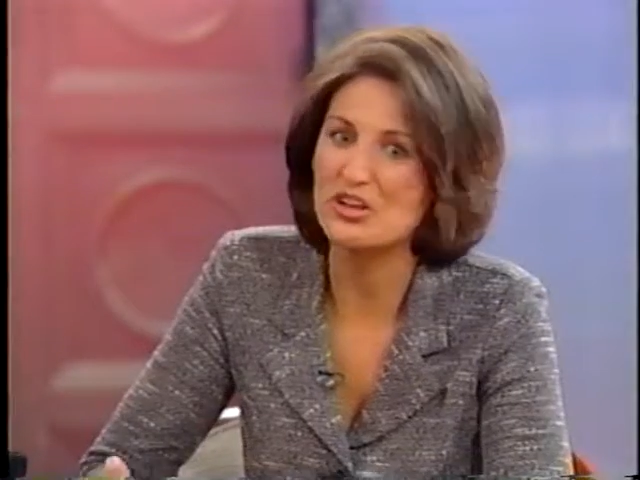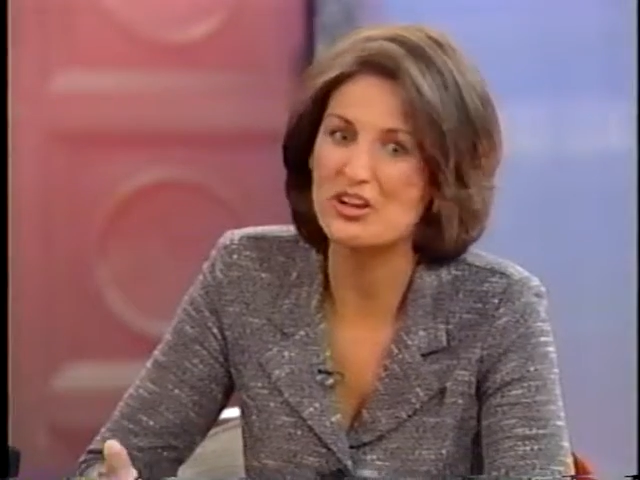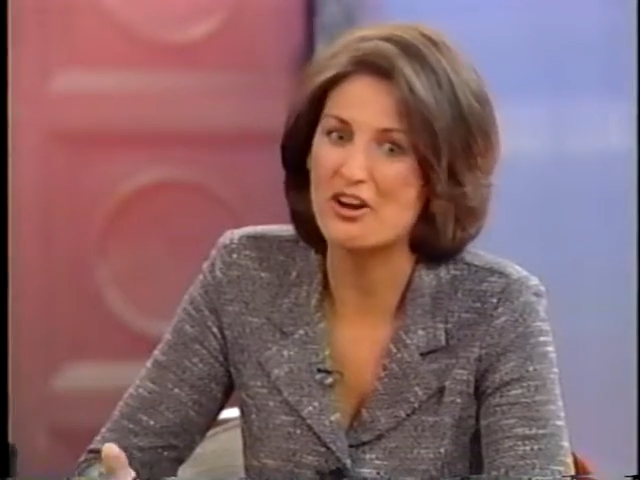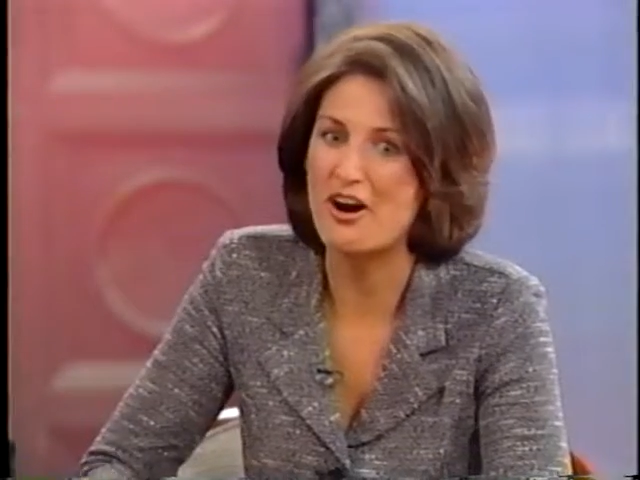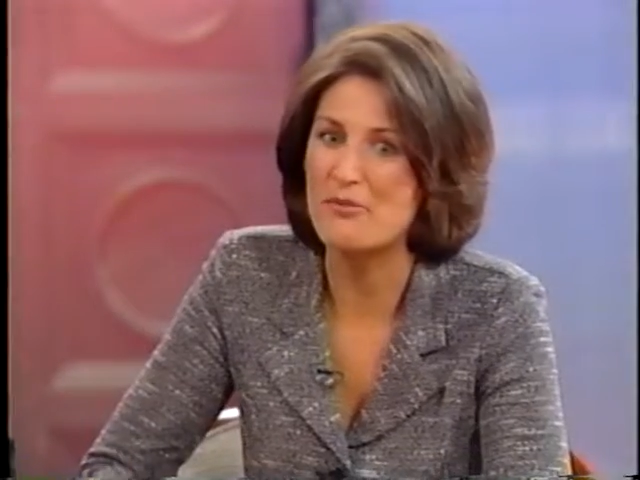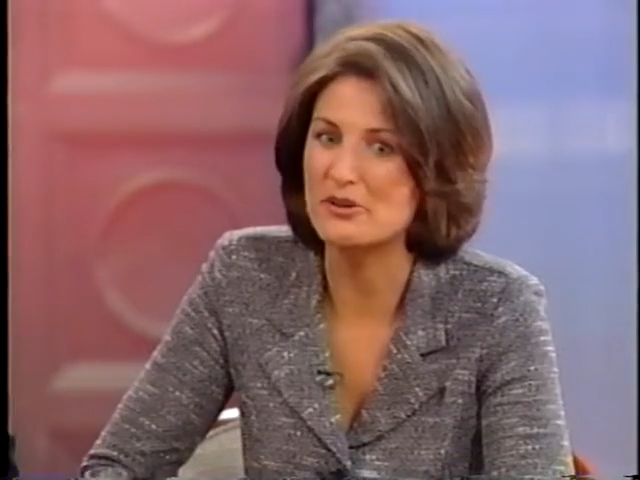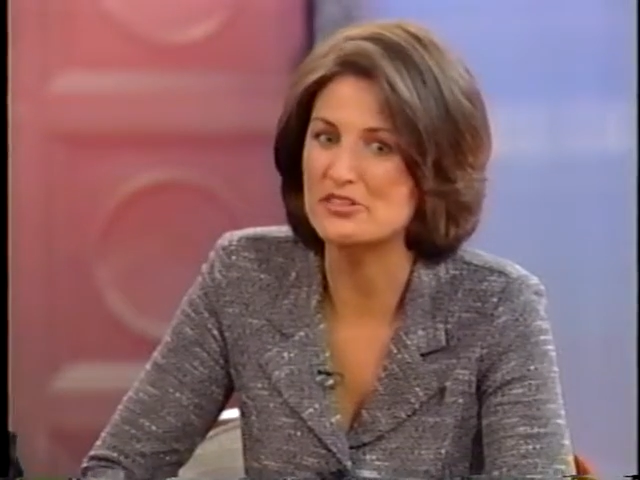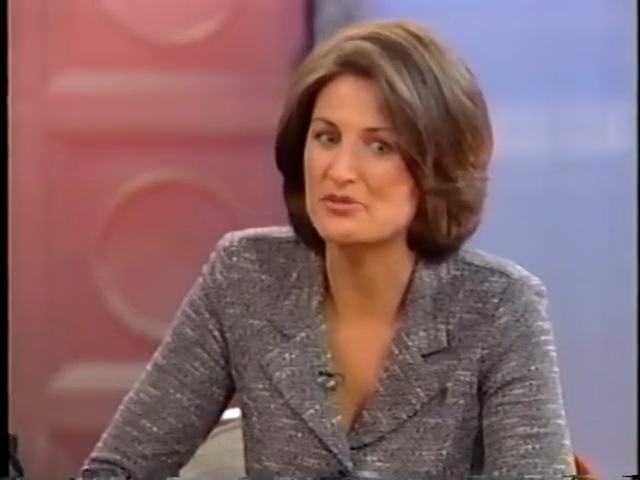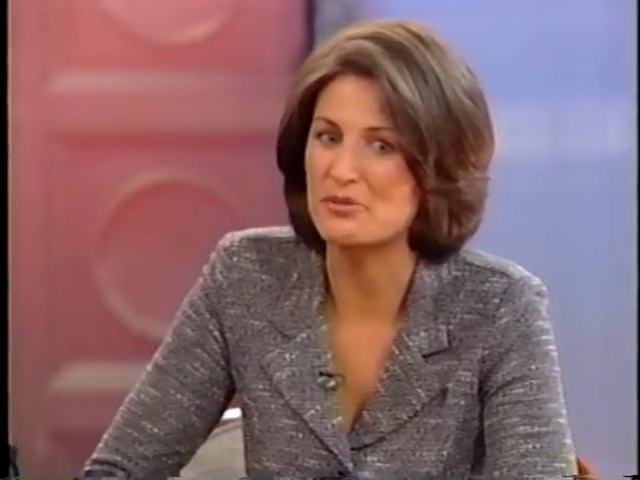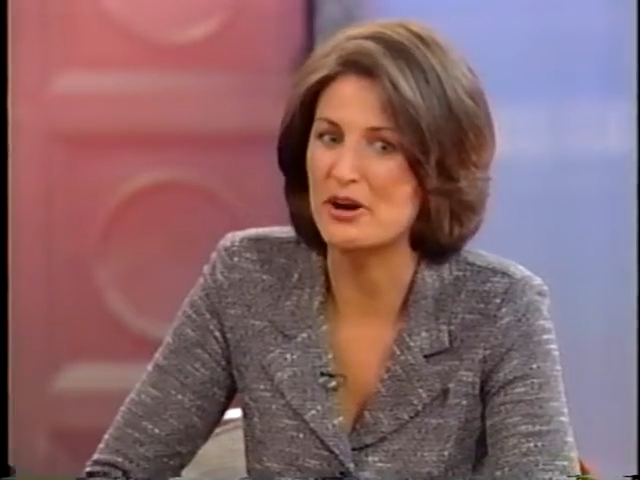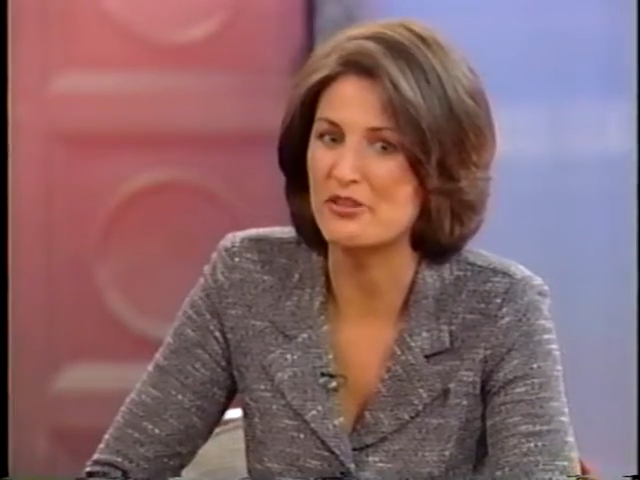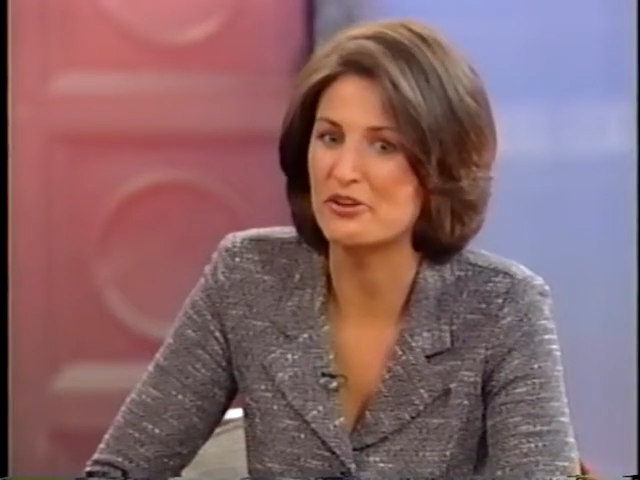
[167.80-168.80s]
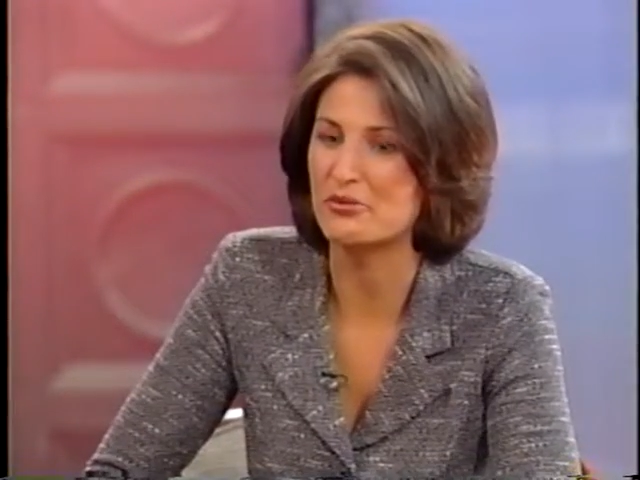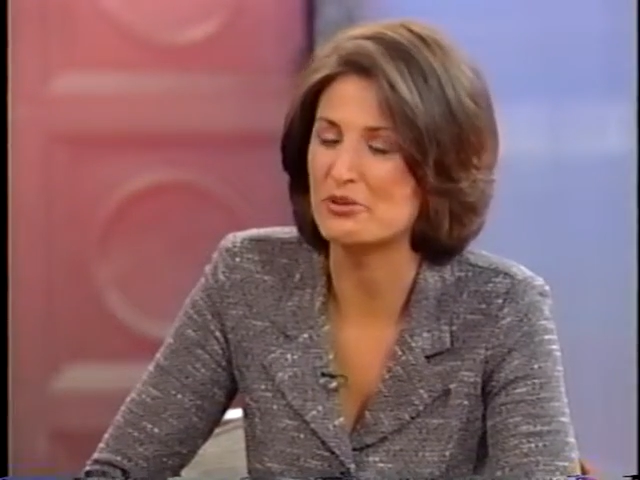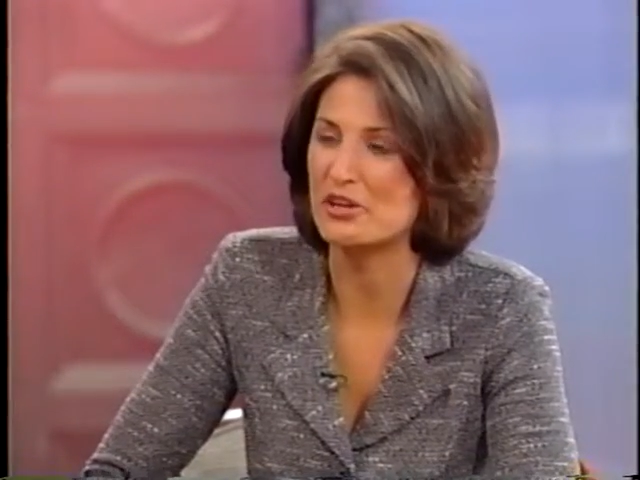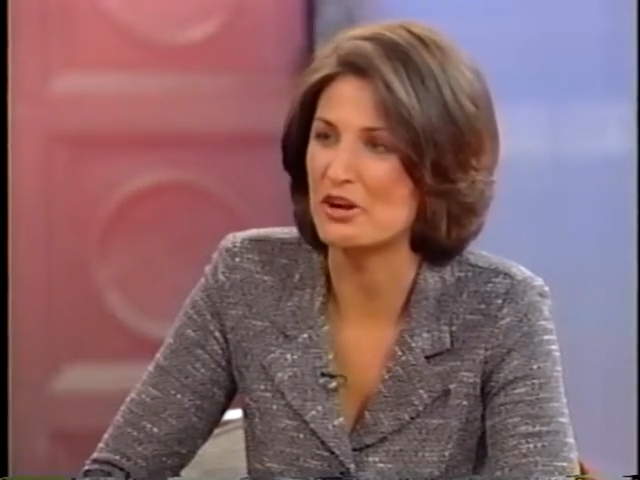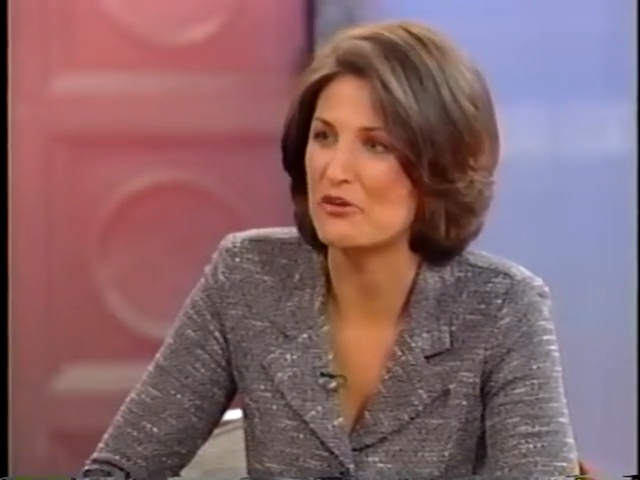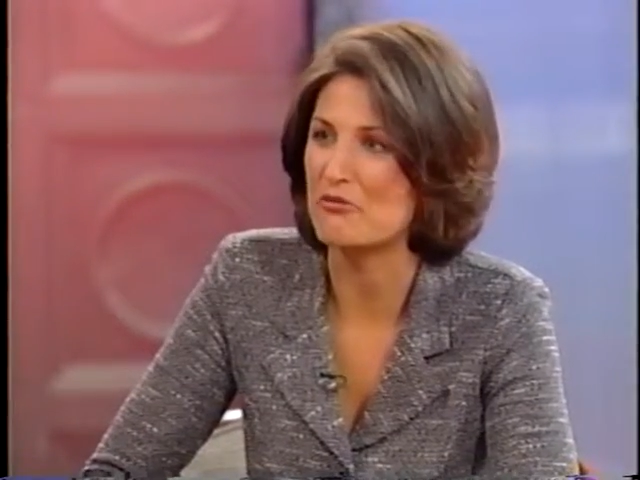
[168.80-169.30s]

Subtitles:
comments about there being a